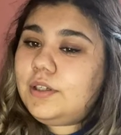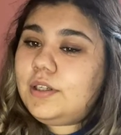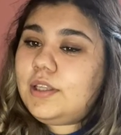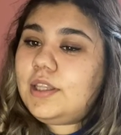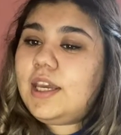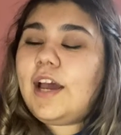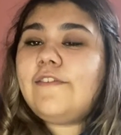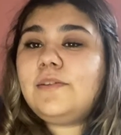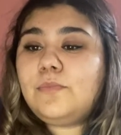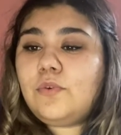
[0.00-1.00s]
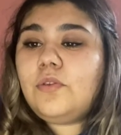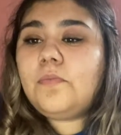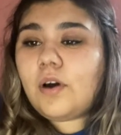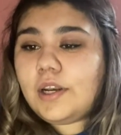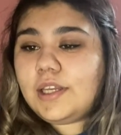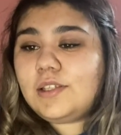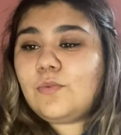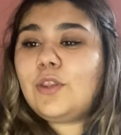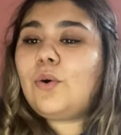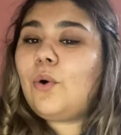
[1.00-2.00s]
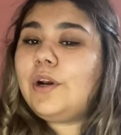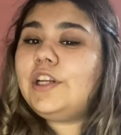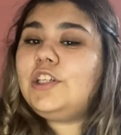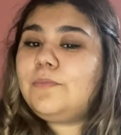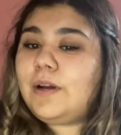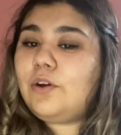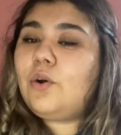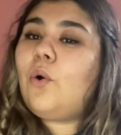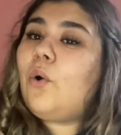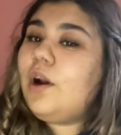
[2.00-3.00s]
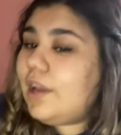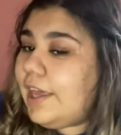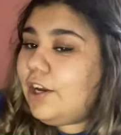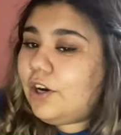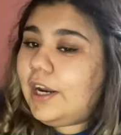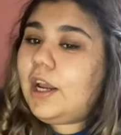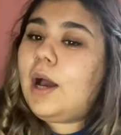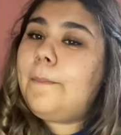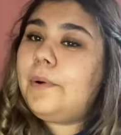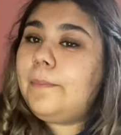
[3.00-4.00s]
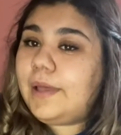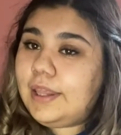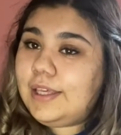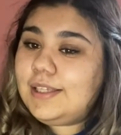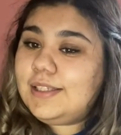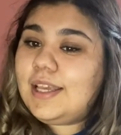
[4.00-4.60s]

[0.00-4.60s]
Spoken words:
They have smooth bodies with orange, brown, or light gray upper bellies